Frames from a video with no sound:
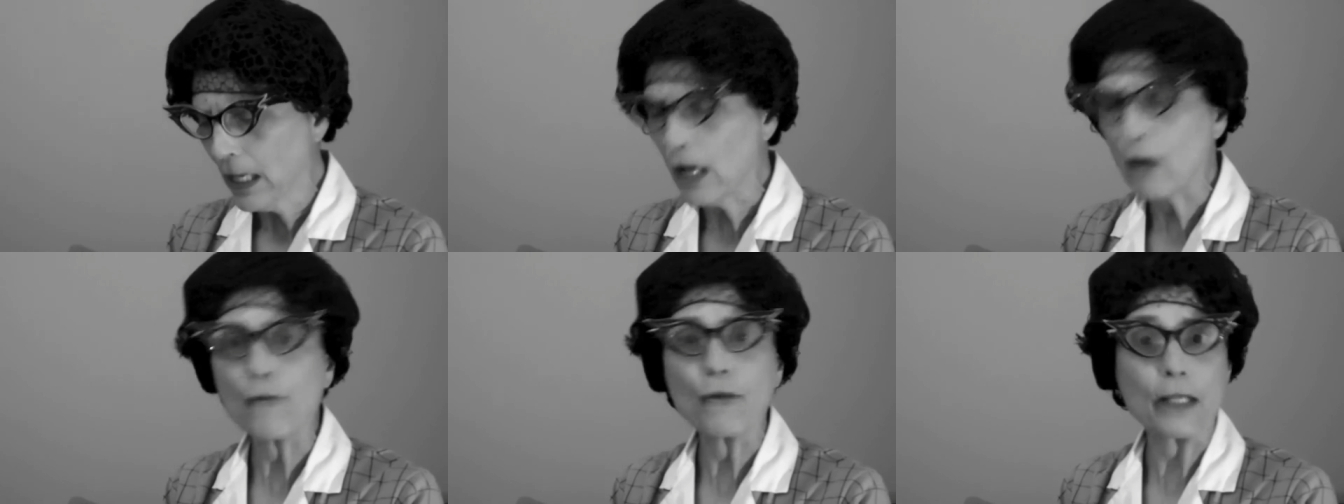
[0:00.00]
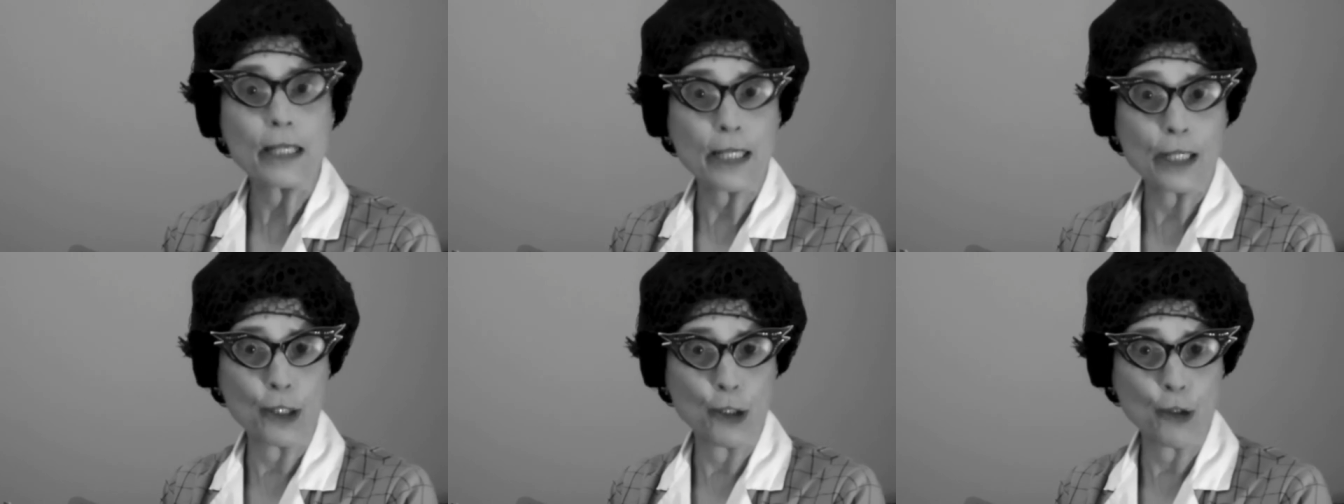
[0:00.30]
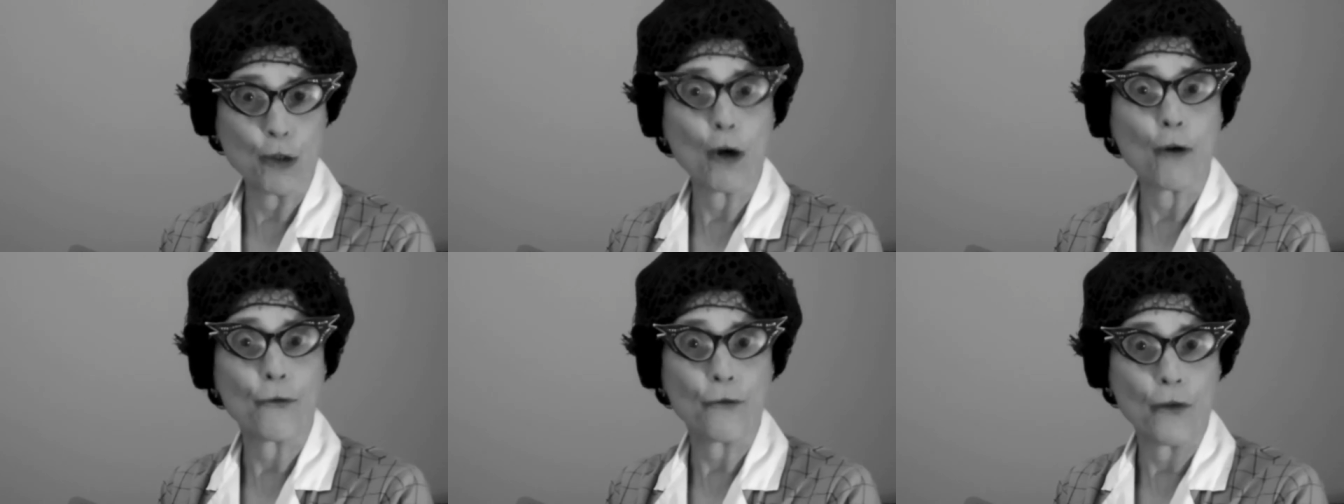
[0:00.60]
Oh, for
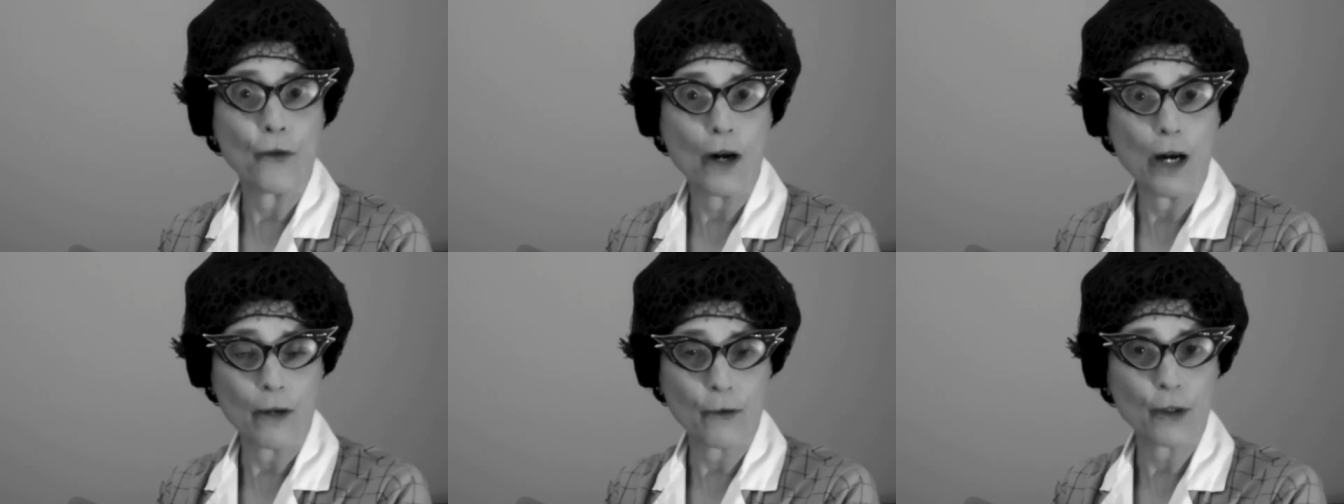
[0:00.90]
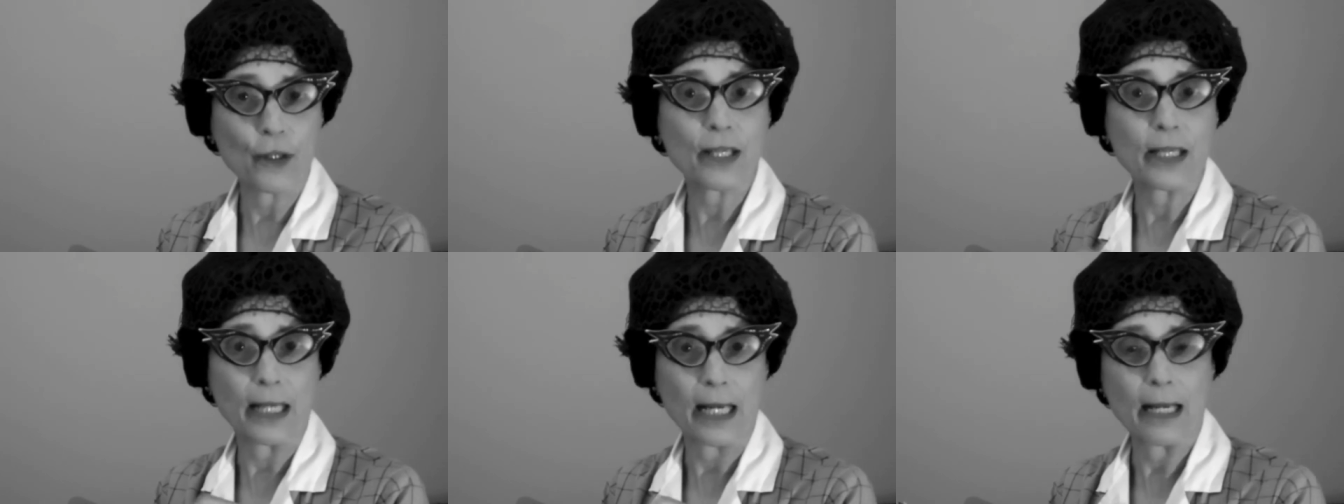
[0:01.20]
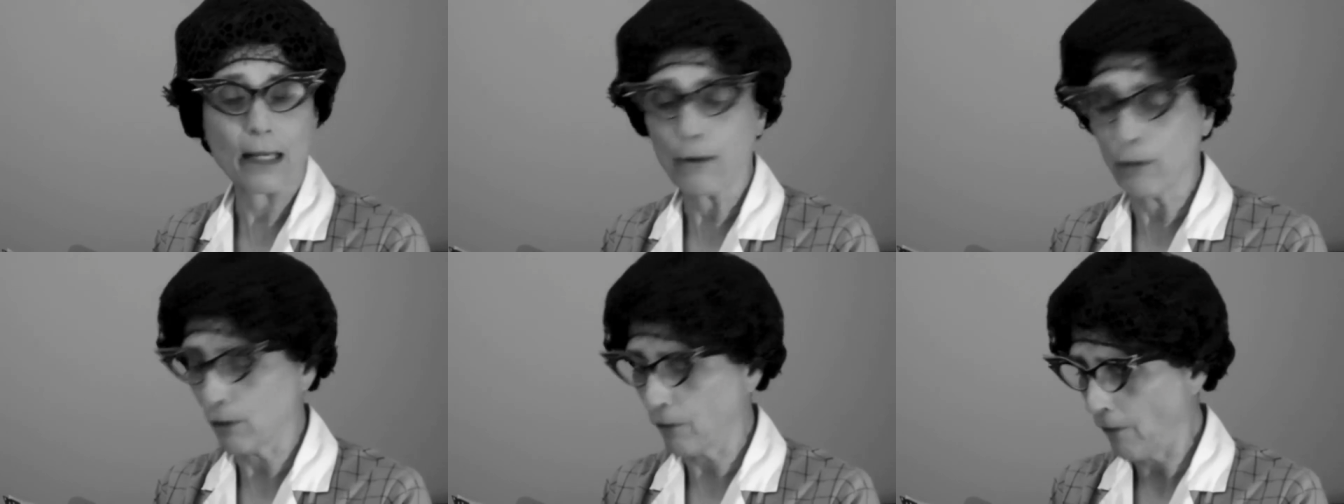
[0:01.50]
$2,000 or
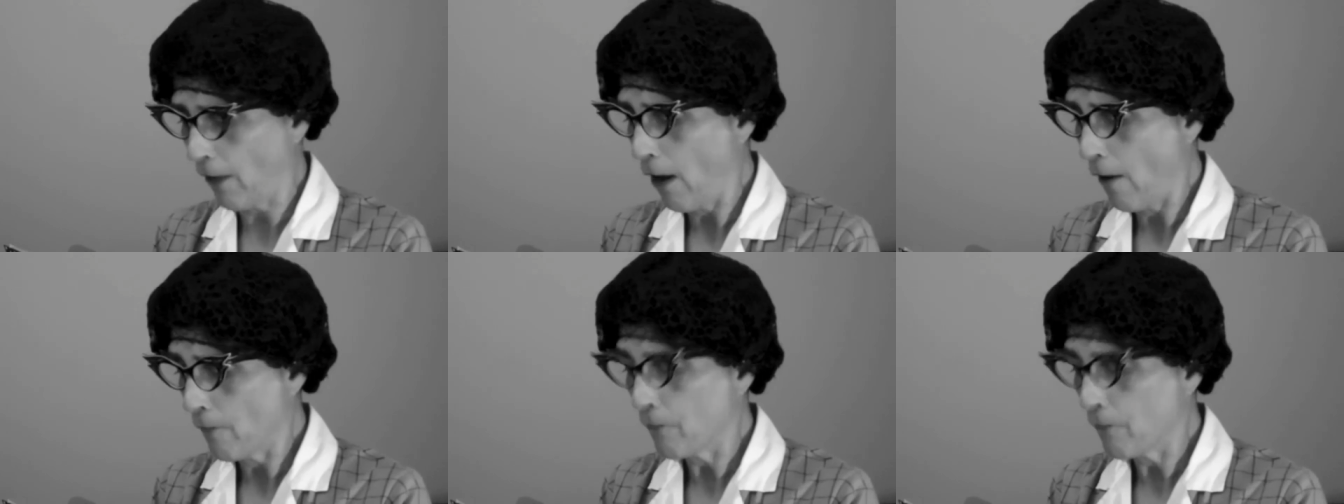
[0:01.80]
$5,000 or